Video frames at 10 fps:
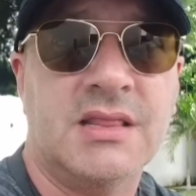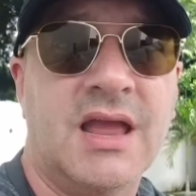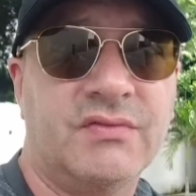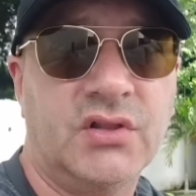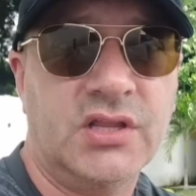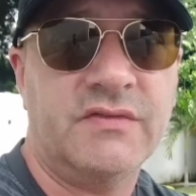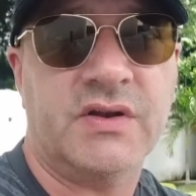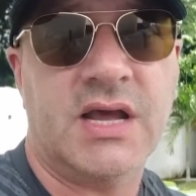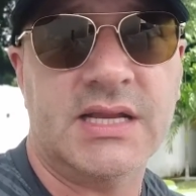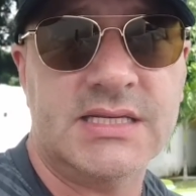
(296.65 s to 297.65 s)
They have to leave
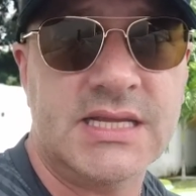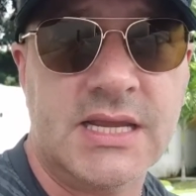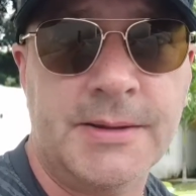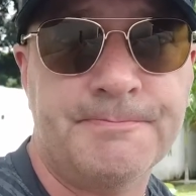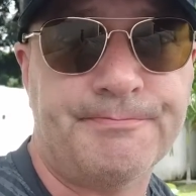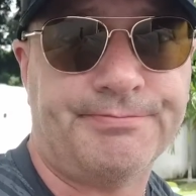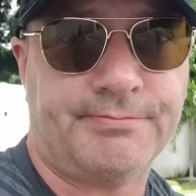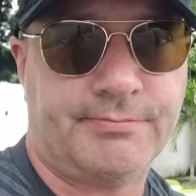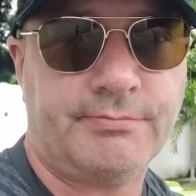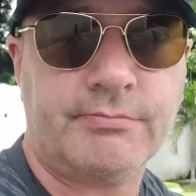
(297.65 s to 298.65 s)
an ID.
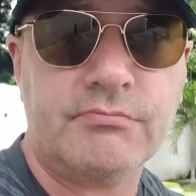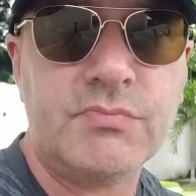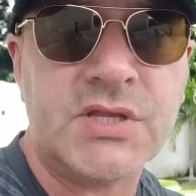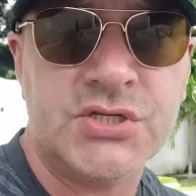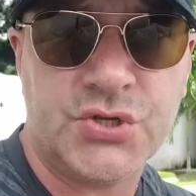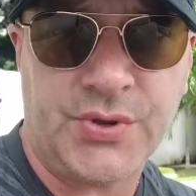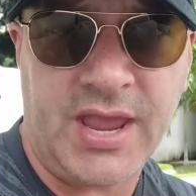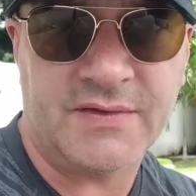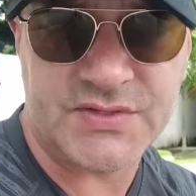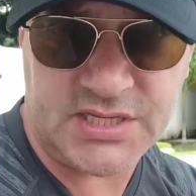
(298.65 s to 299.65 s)
So you
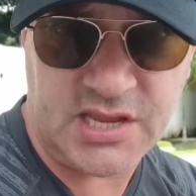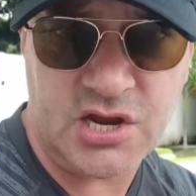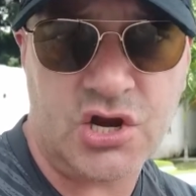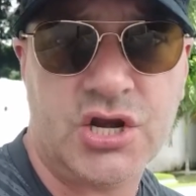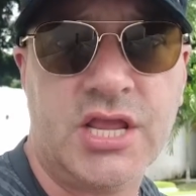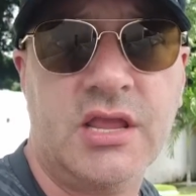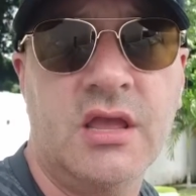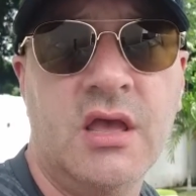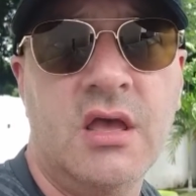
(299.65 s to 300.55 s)
have security.